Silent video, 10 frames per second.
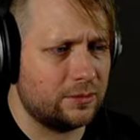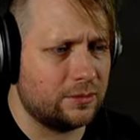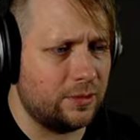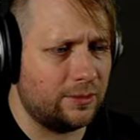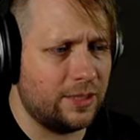
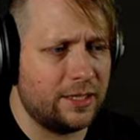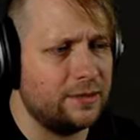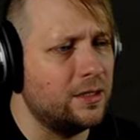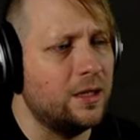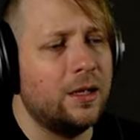I'm getting
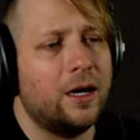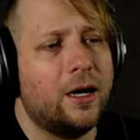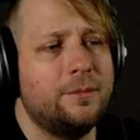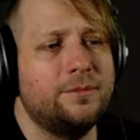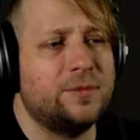
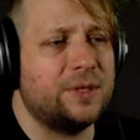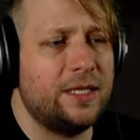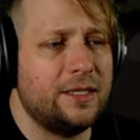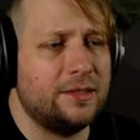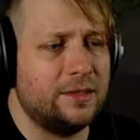I'm
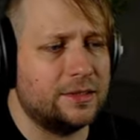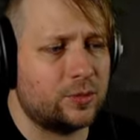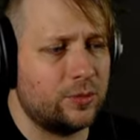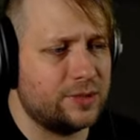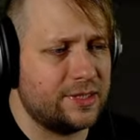getting a uh,
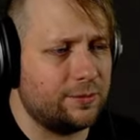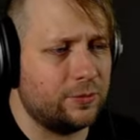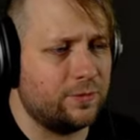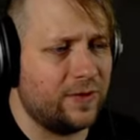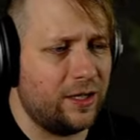scroll
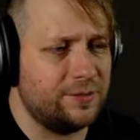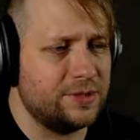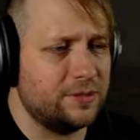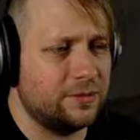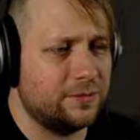stapler vibes.
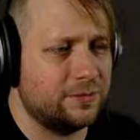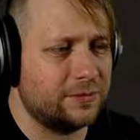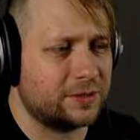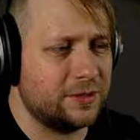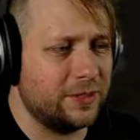
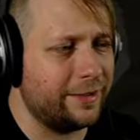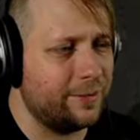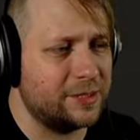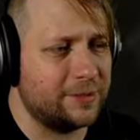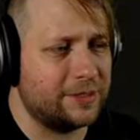Like I'm
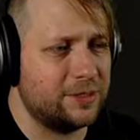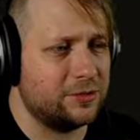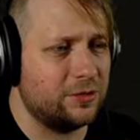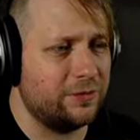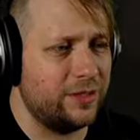expecting to
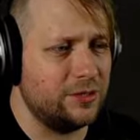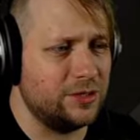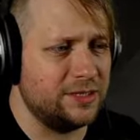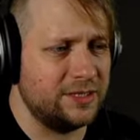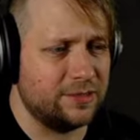turn around and just
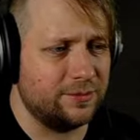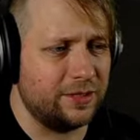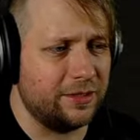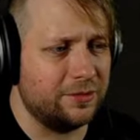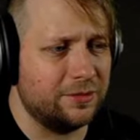see something
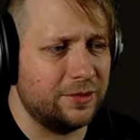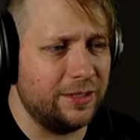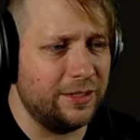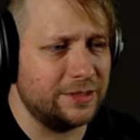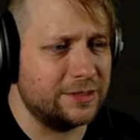there.
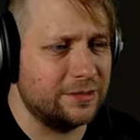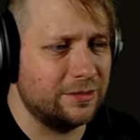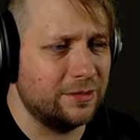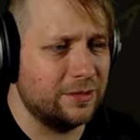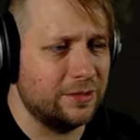And it's
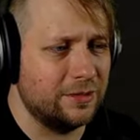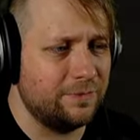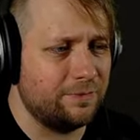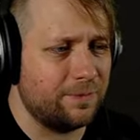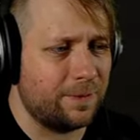
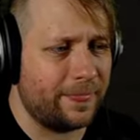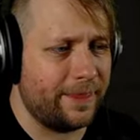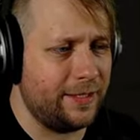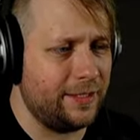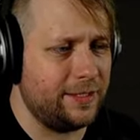
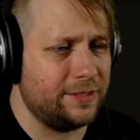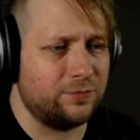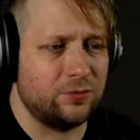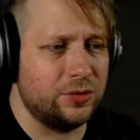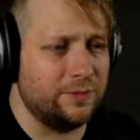it's
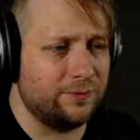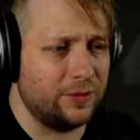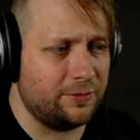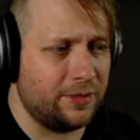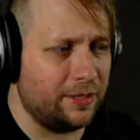really
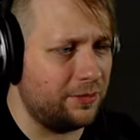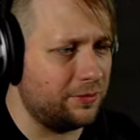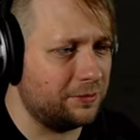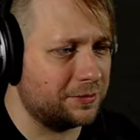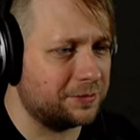freaking me out.
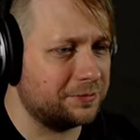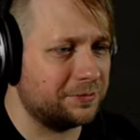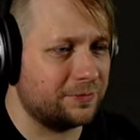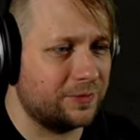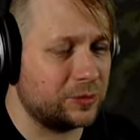
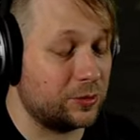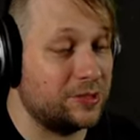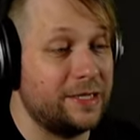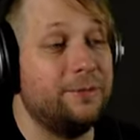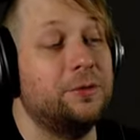Scroll
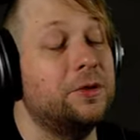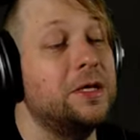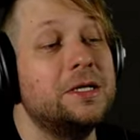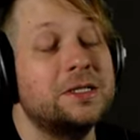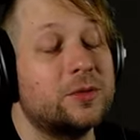stapler
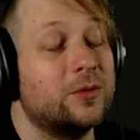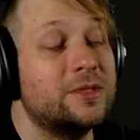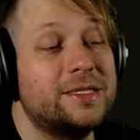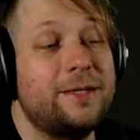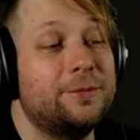scroll
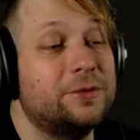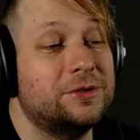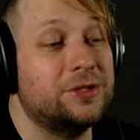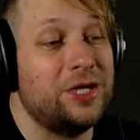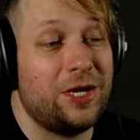stapler
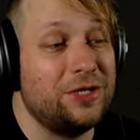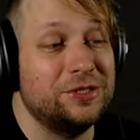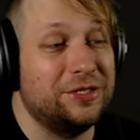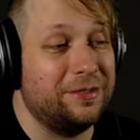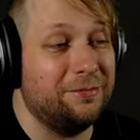changed
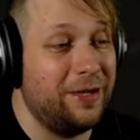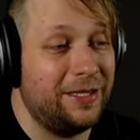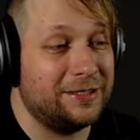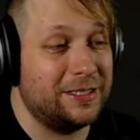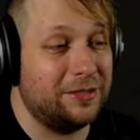like my
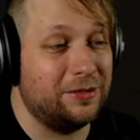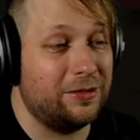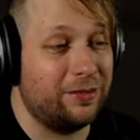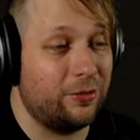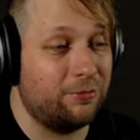entire
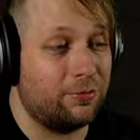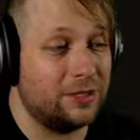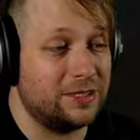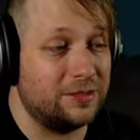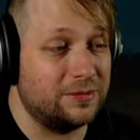thought
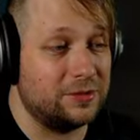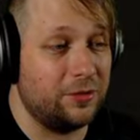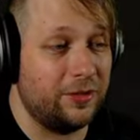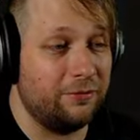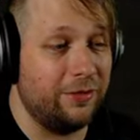process on
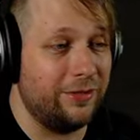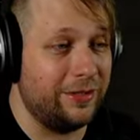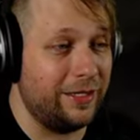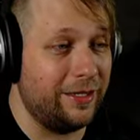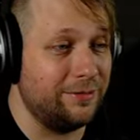turning around in
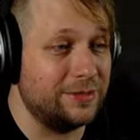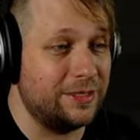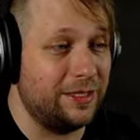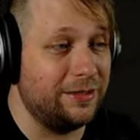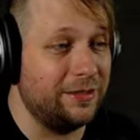games
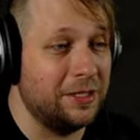and